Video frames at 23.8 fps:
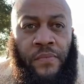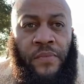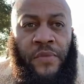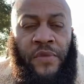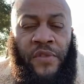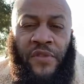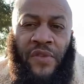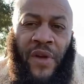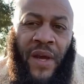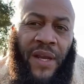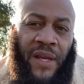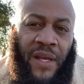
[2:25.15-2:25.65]

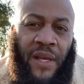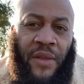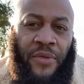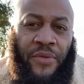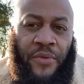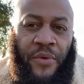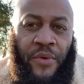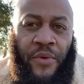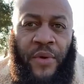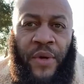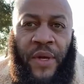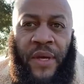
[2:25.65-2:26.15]
trying to get
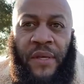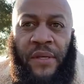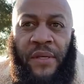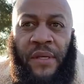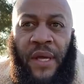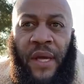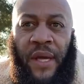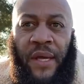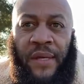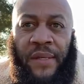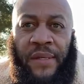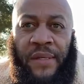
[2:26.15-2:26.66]
through
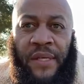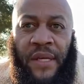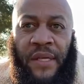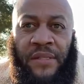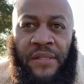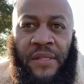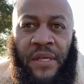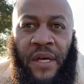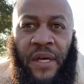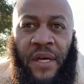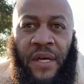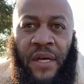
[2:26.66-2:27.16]
and
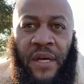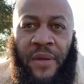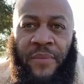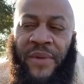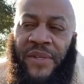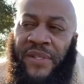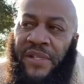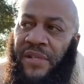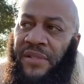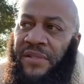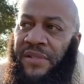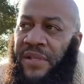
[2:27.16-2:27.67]
just let me
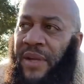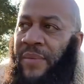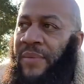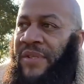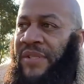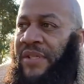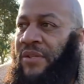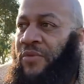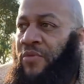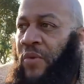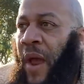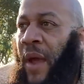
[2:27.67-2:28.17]

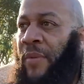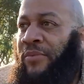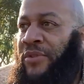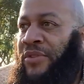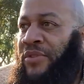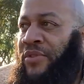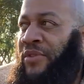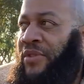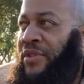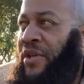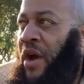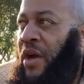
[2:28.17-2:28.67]
just rap
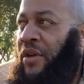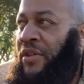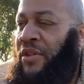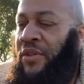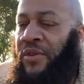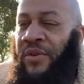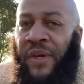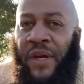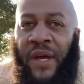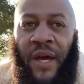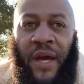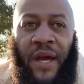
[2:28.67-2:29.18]
with you, talk to you,
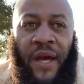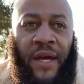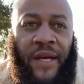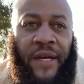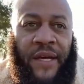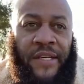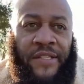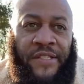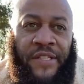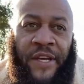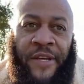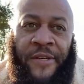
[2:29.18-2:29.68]

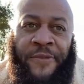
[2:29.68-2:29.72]
because